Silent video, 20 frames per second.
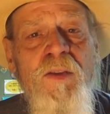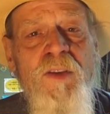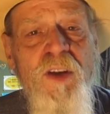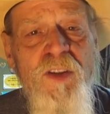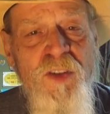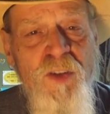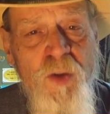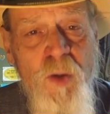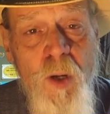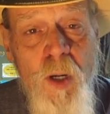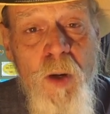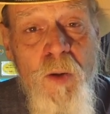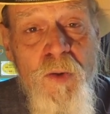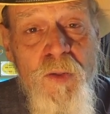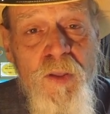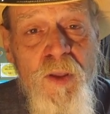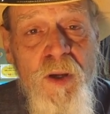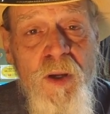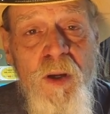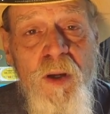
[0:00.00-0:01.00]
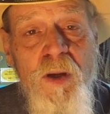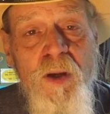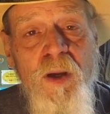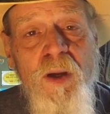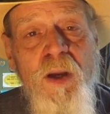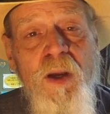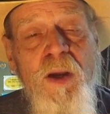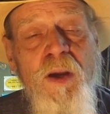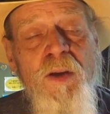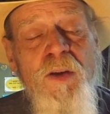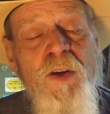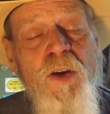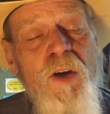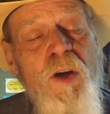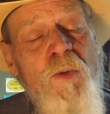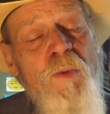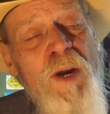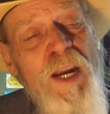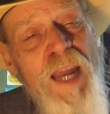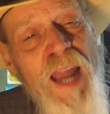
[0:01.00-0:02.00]
the truth, you
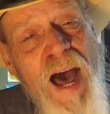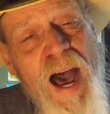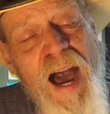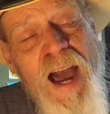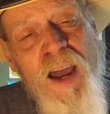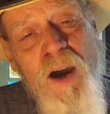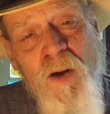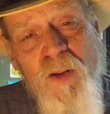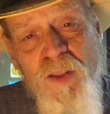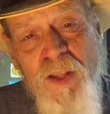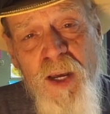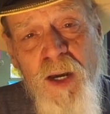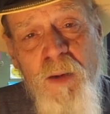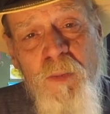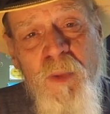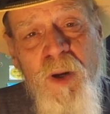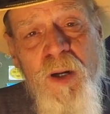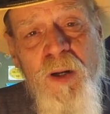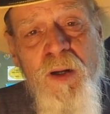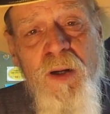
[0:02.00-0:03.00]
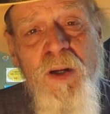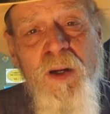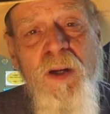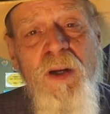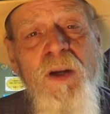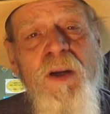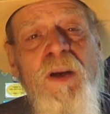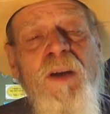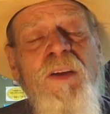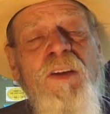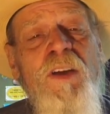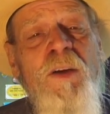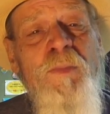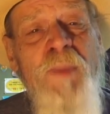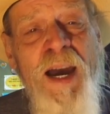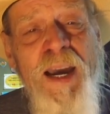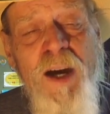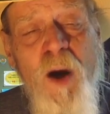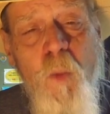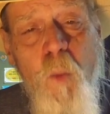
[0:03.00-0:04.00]
can rely on them to
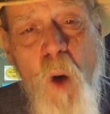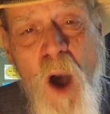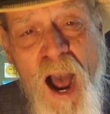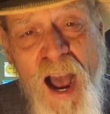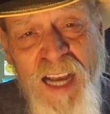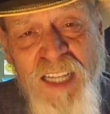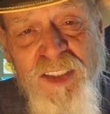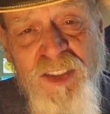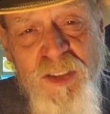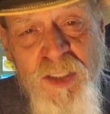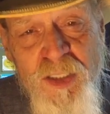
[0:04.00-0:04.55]
make a wise